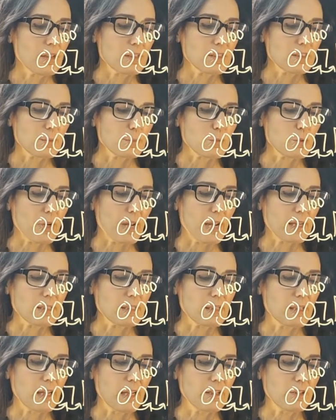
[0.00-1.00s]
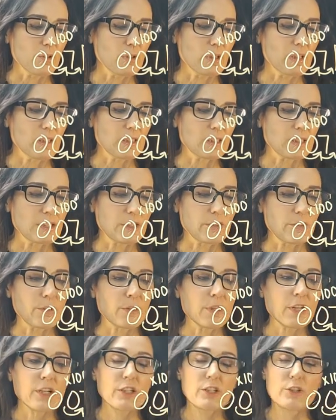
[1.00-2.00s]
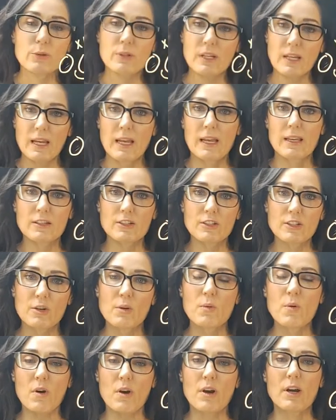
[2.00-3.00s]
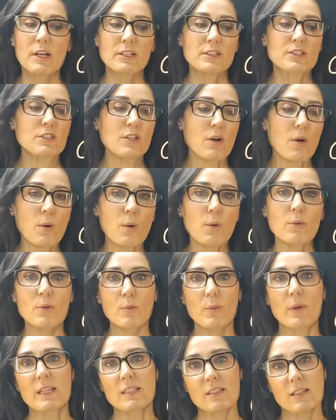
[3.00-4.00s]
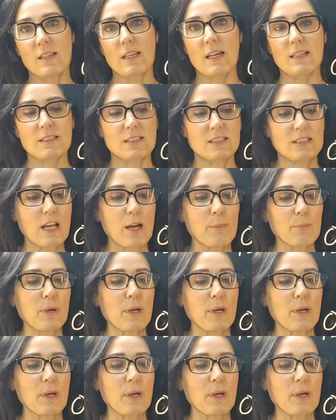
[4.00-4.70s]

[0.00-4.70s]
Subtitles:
Subtract it and you get a 0. You can go on all the way to that step,